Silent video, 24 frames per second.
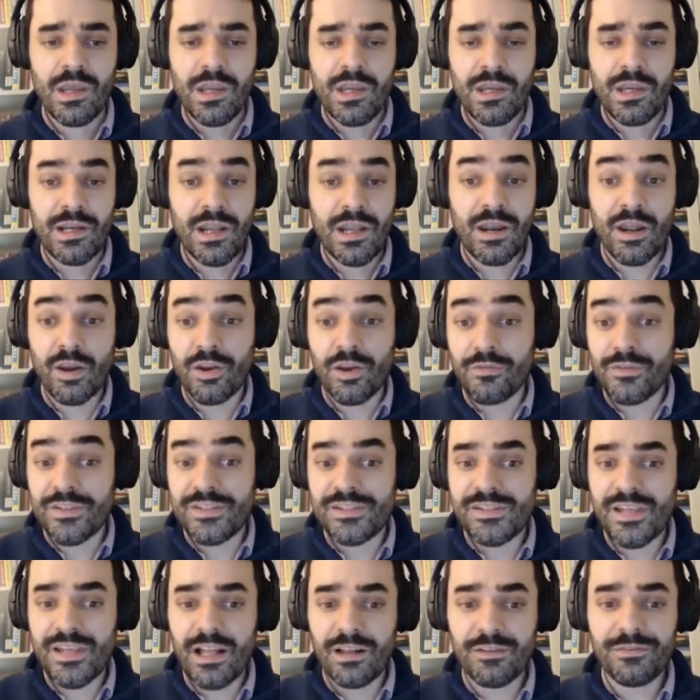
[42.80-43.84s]
In and of
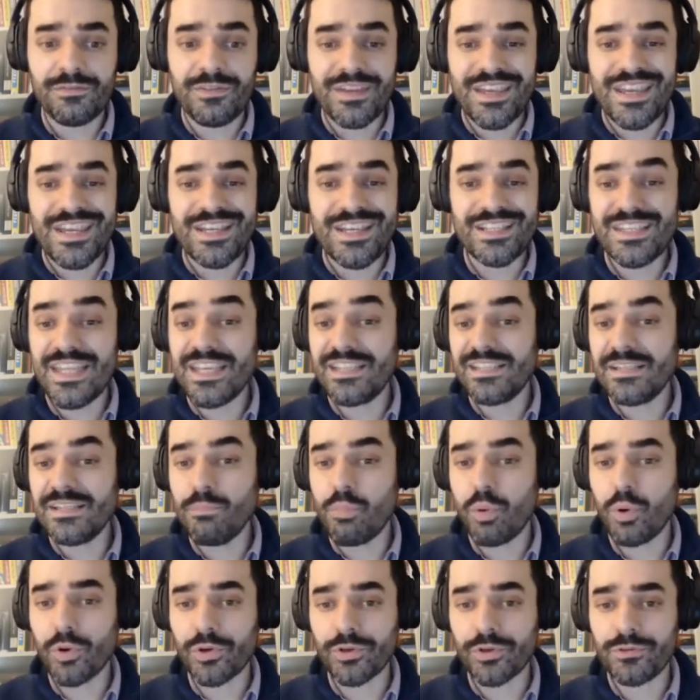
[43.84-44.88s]
itself, is this
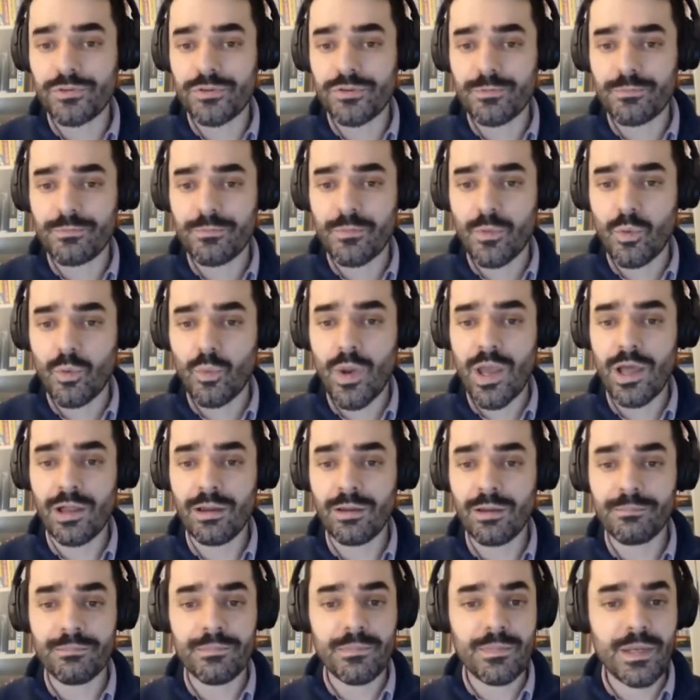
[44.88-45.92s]
important?
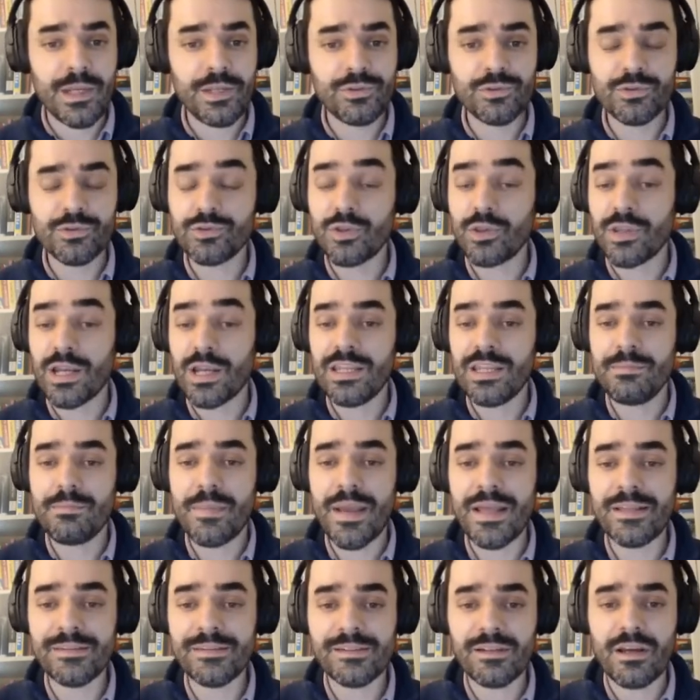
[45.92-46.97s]
Well, it totally
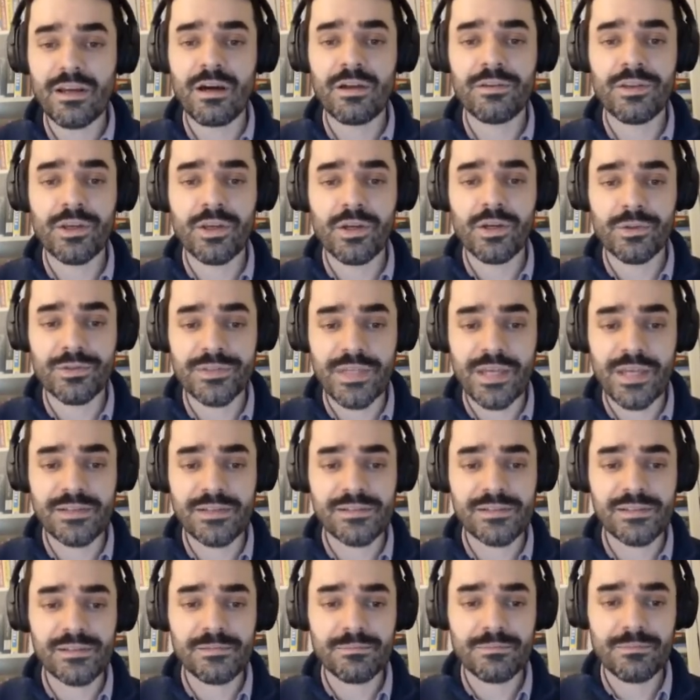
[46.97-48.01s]
depends on the
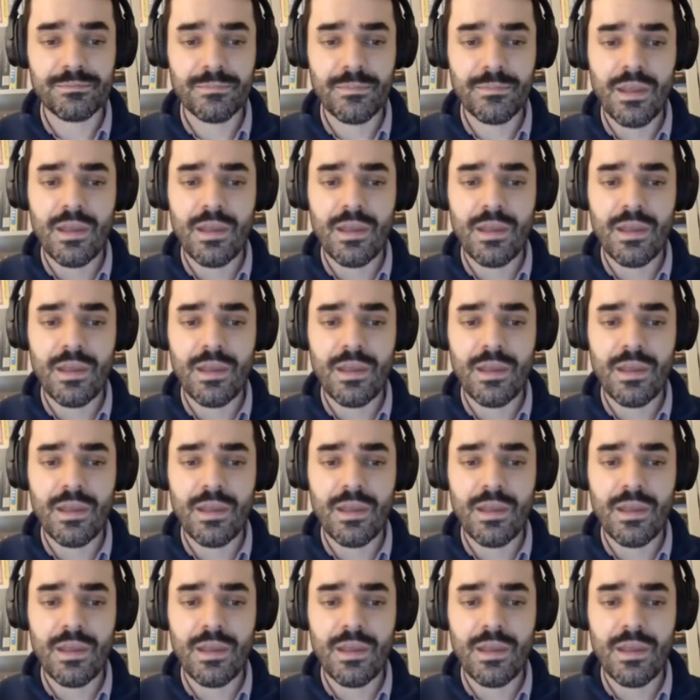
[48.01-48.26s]
context.